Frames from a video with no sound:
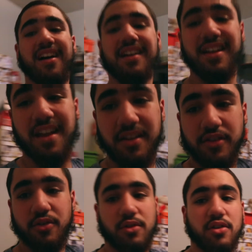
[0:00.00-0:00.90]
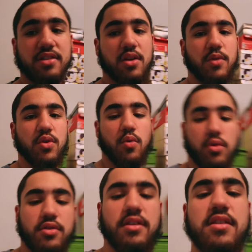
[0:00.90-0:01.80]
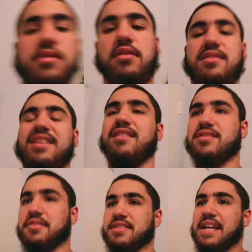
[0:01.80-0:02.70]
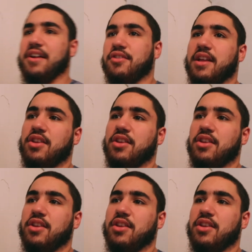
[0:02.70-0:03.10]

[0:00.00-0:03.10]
again. You know, it looks like when you order things on Adidas on Saturday,